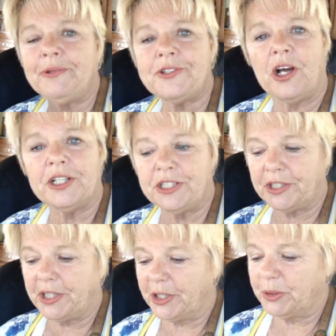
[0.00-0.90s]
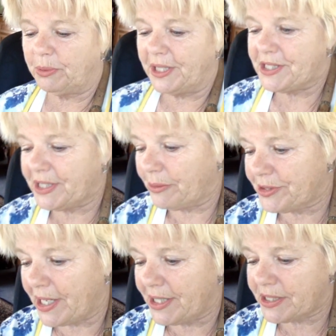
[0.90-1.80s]
was talking to the other place and I
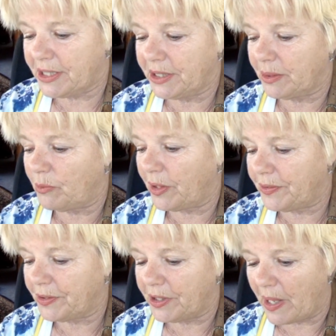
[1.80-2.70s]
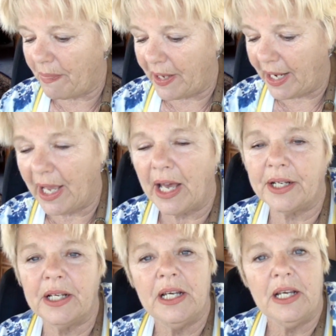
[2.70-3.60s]
was asking them whether or not they had